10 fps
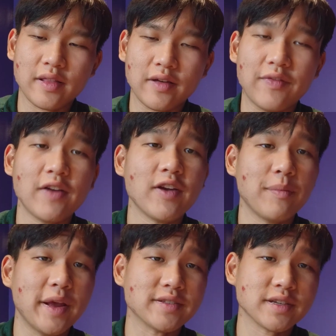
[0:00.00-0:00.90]
very
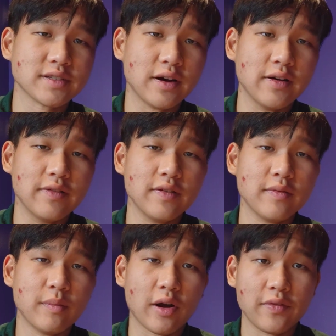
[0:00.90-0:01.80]
basics of
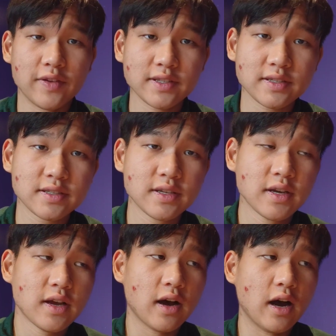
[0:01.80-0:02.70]
modern physics,
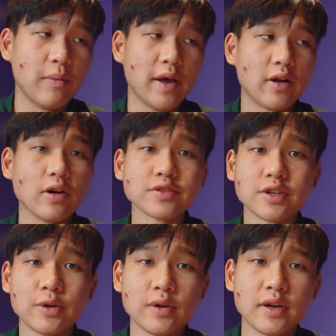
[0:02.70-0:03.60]
and
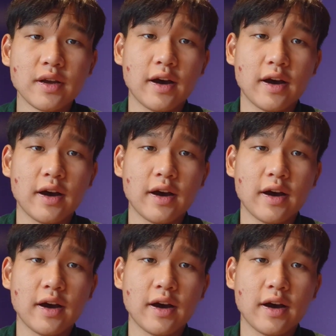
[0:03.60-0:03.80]
also